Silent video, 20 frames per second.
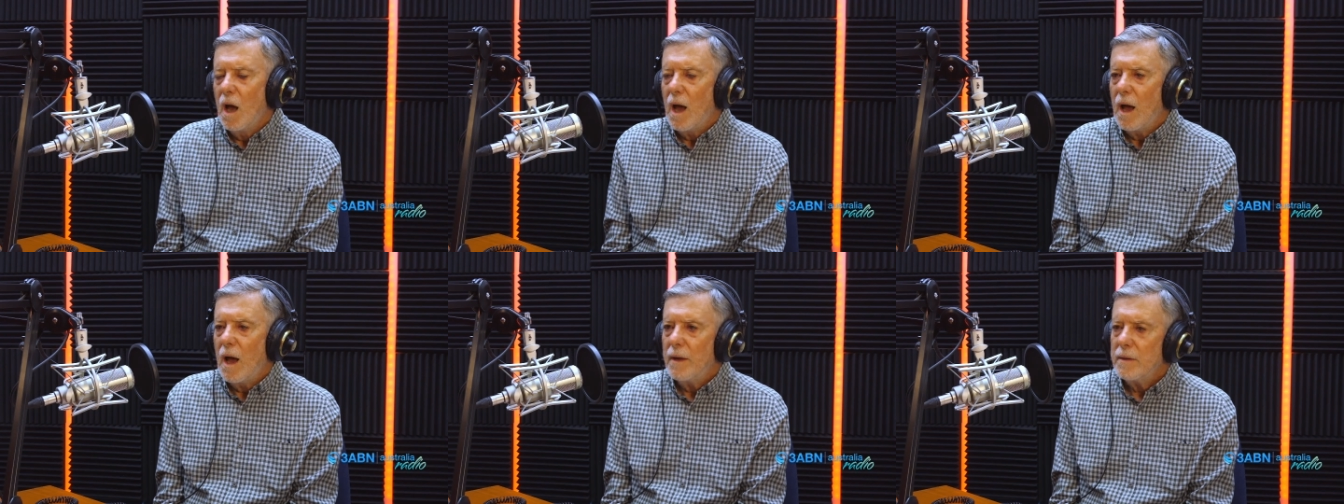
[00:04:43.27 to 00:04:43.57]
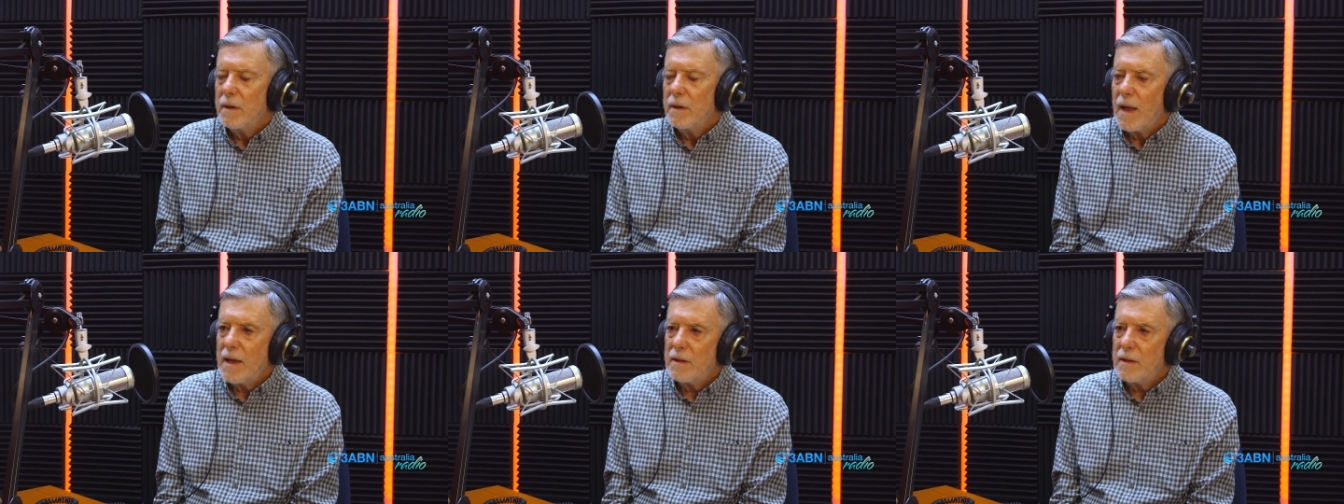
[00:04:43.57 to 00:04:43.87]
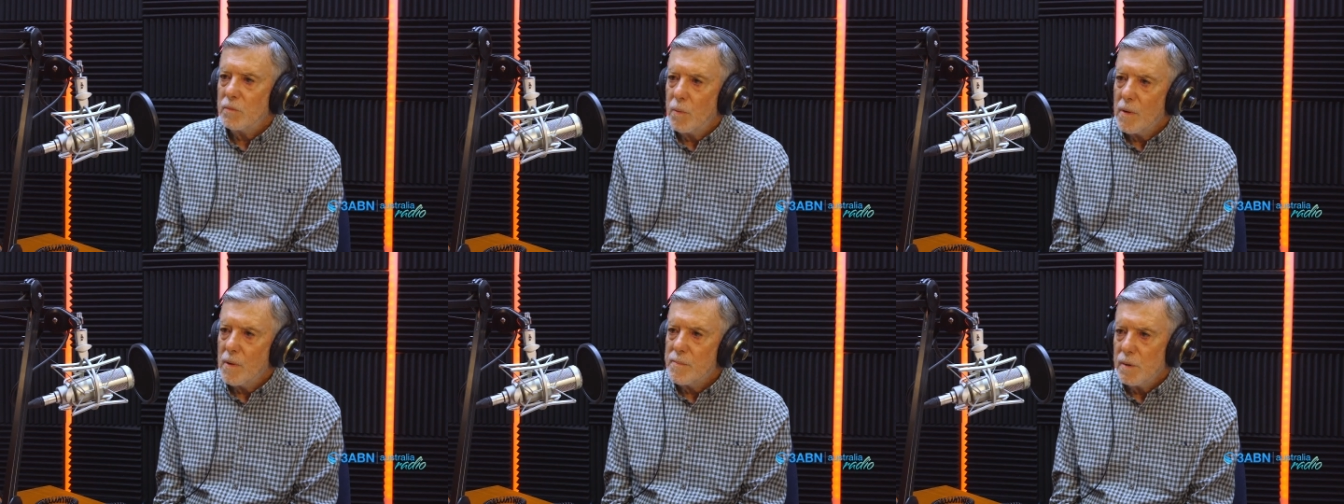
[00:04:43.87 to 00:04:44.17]
And
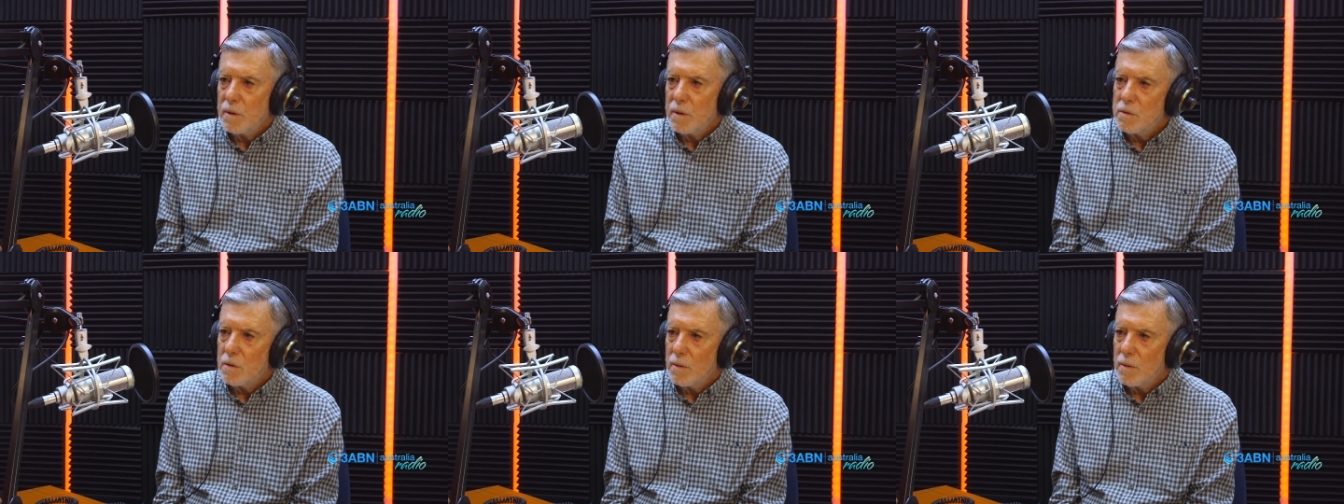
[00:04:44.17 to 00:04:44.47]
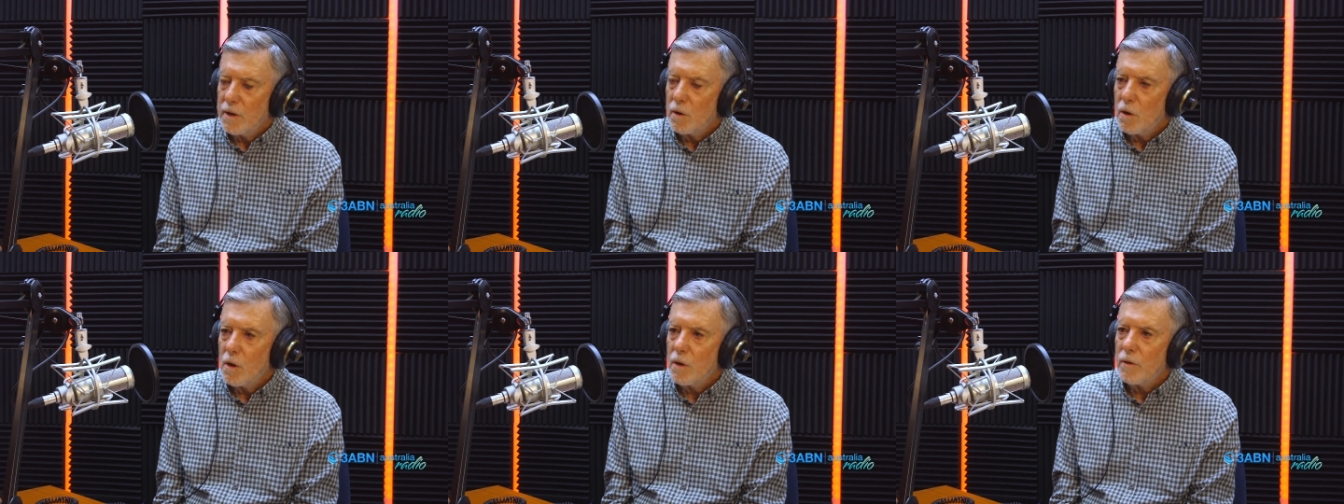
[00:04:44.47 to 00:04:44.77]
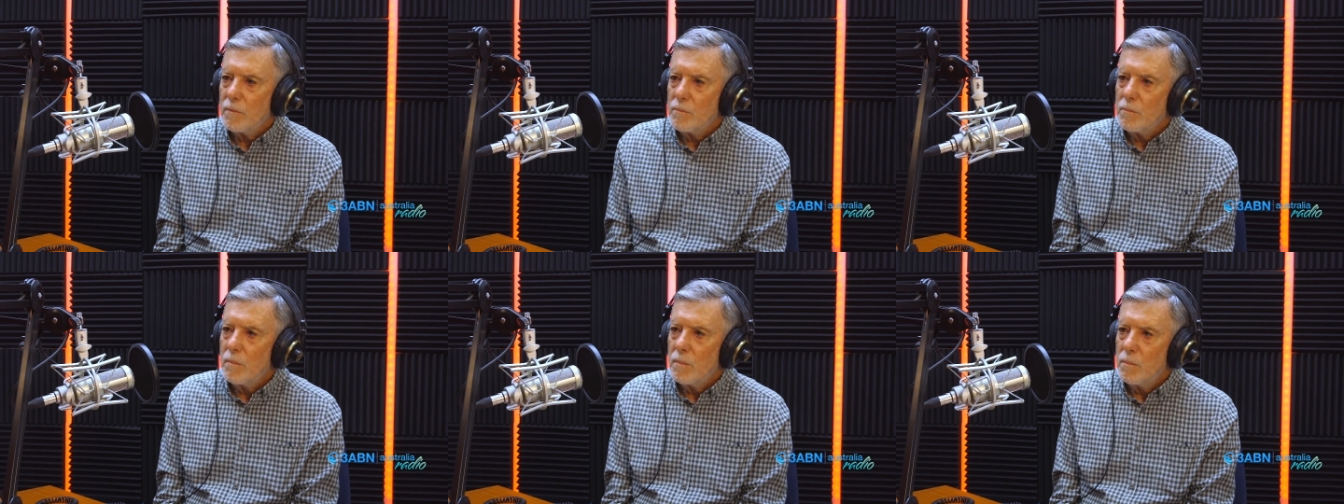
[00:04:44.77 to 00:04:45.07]
as we've been doing a
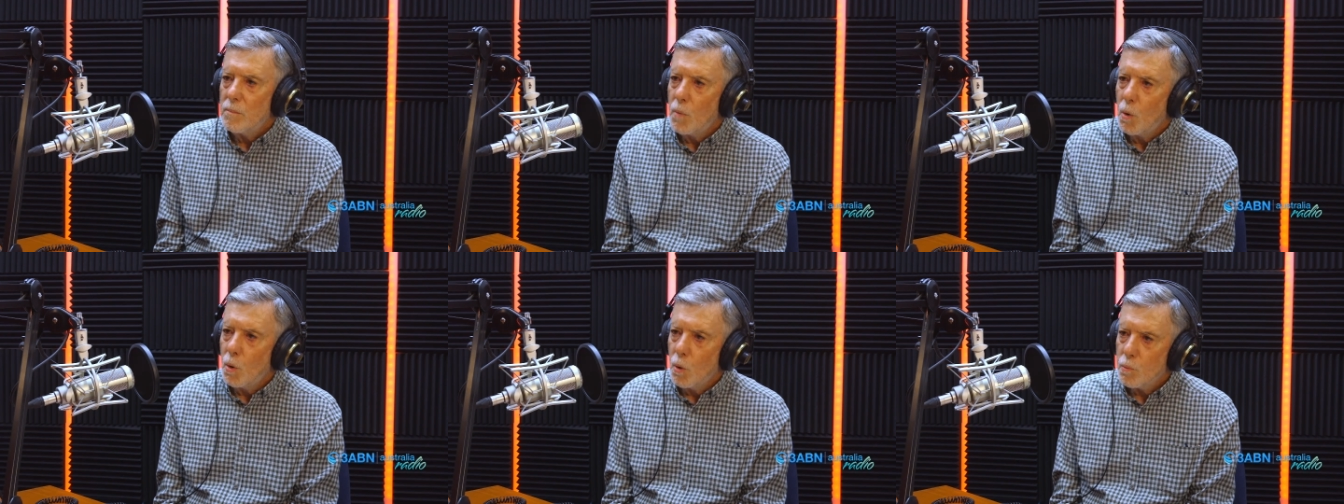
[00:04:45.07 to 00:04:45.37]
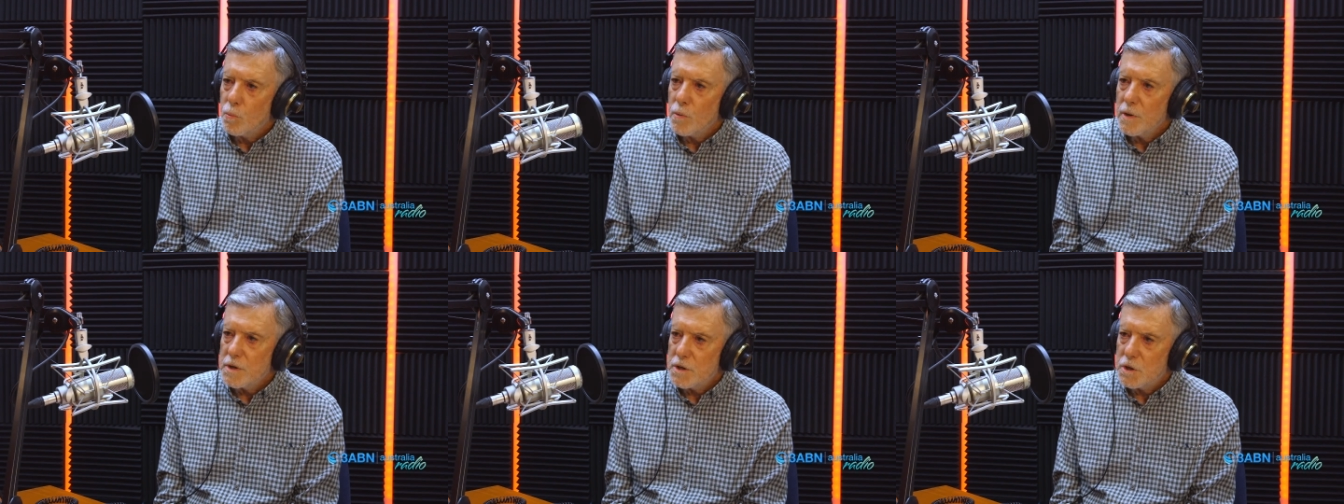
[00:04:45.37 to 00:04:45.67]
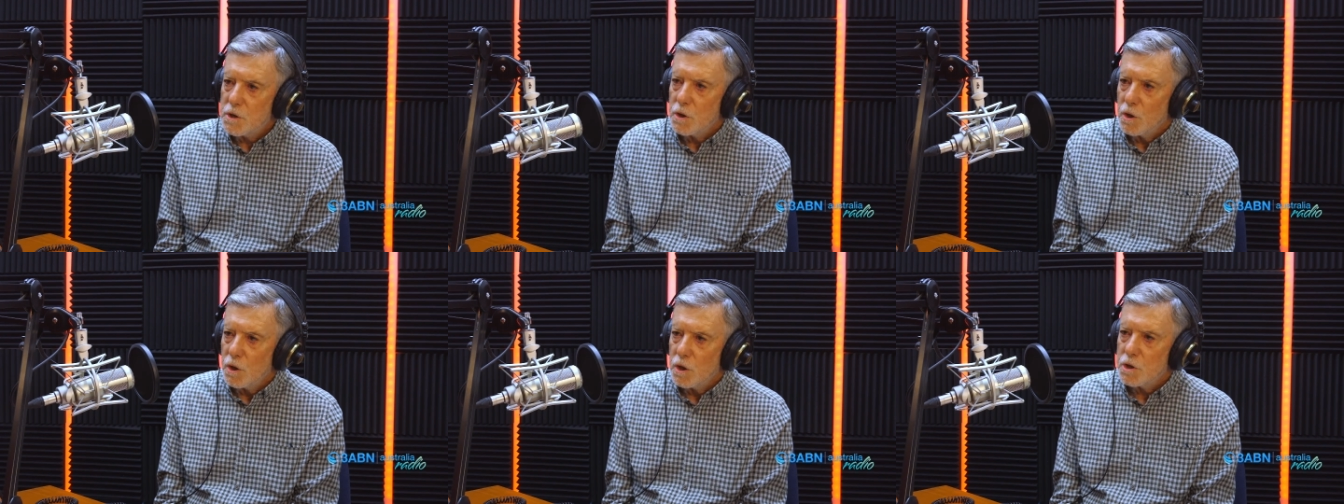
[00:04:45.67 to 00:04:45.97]
lot of more
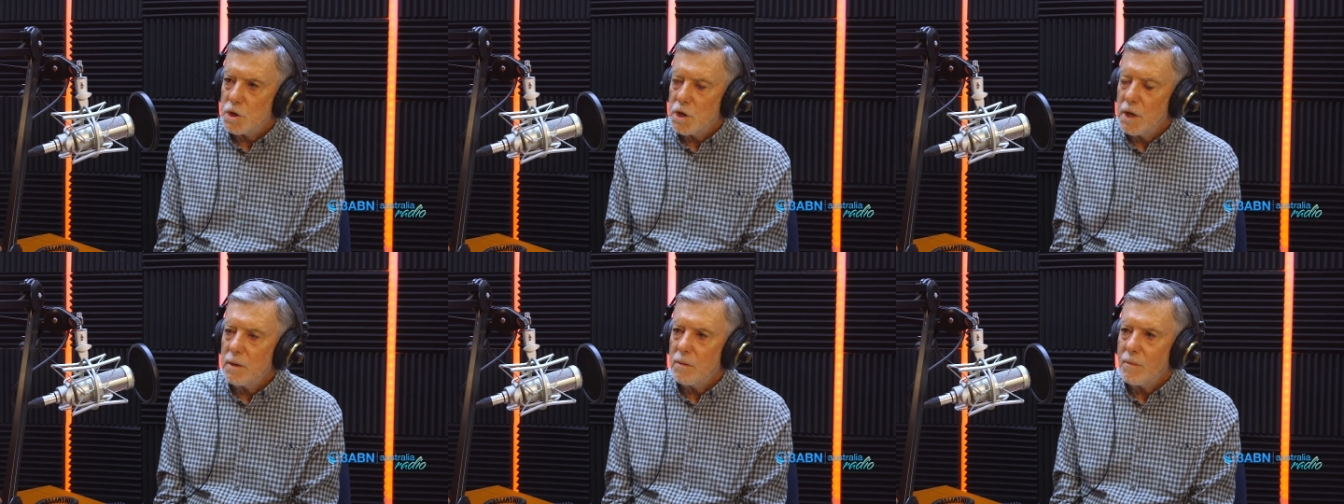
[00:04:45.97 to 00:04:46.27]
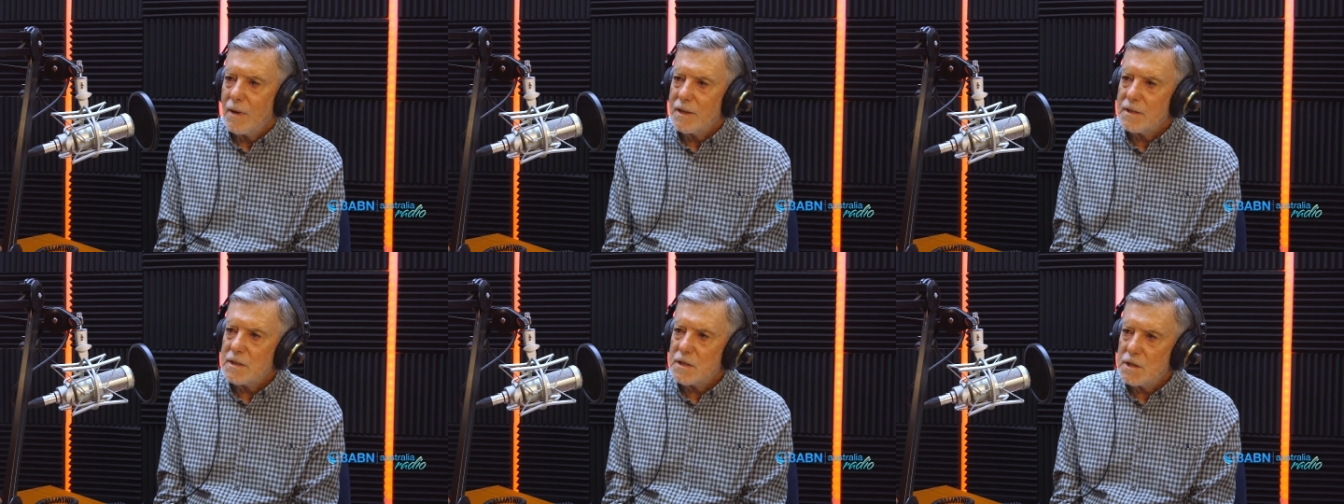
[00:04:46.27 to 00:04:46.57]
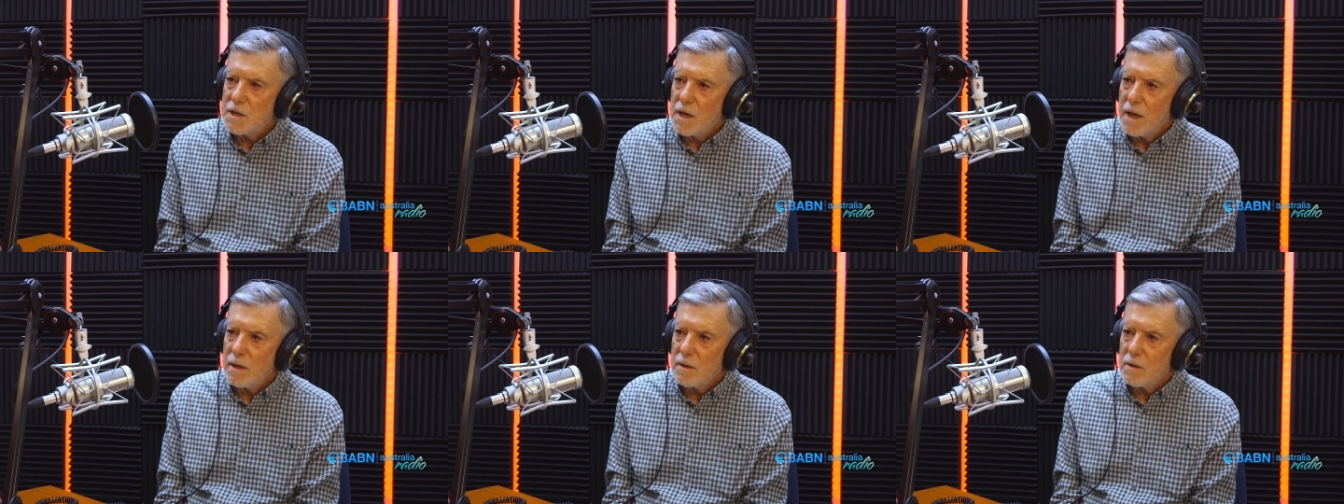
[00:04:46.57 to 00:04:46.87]
research into
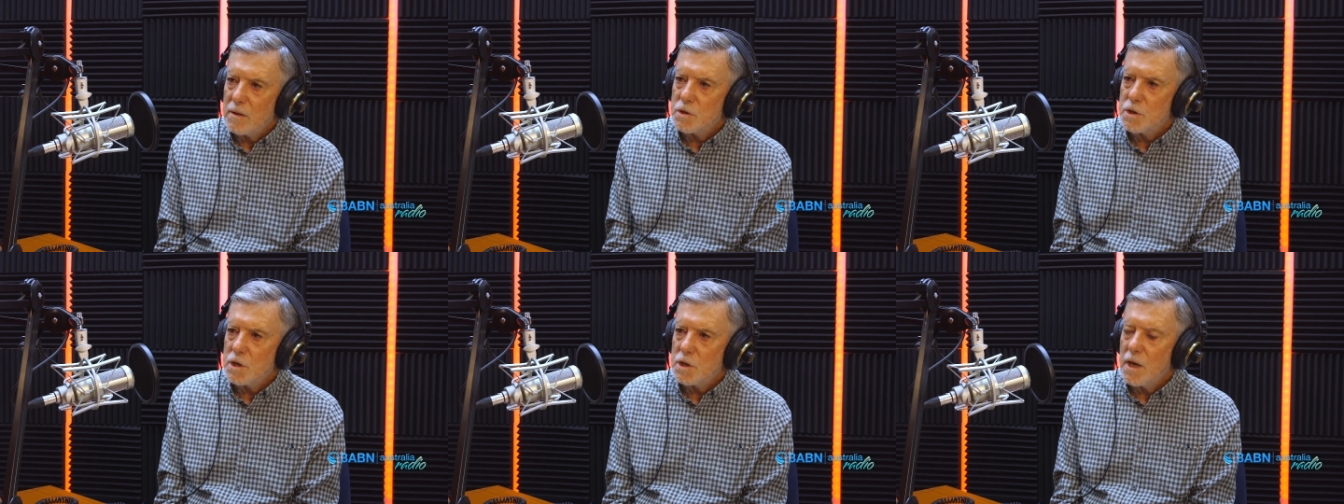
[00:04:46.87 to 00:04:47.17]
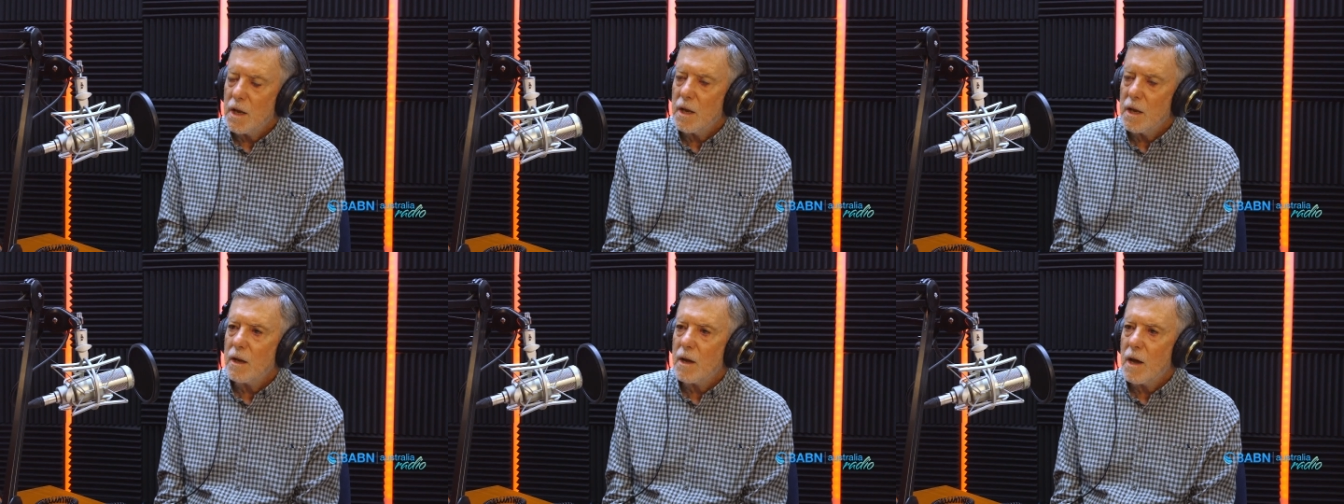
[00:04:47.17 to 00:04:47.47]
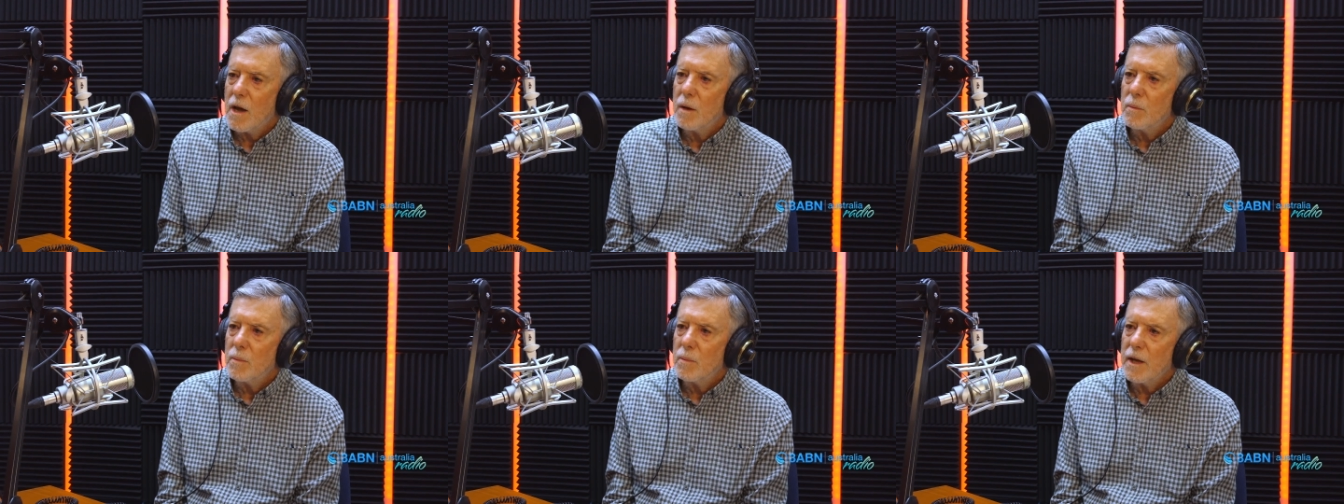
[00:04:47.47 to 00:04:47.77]
understanding the genetic code,